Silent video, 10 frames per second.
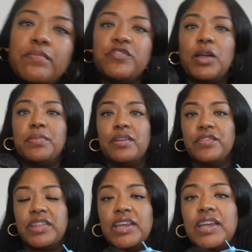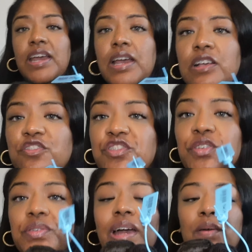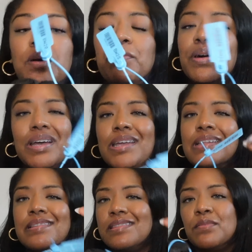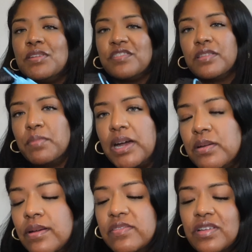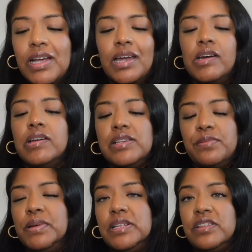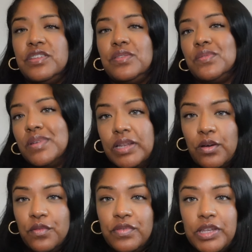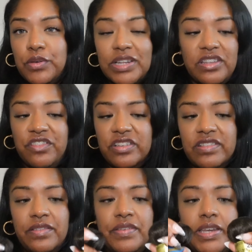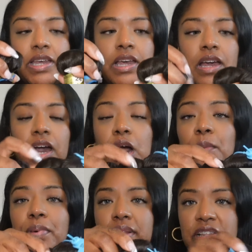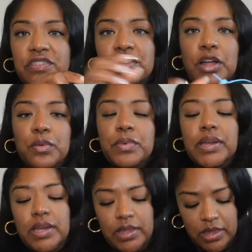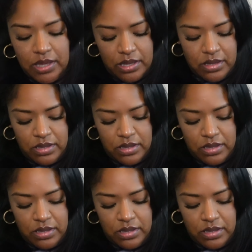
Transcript: dropping everything, show you that one. But it is similar to the body wave, so I kind of explain it to you and hopefully you'll get the gist of it. But let's start with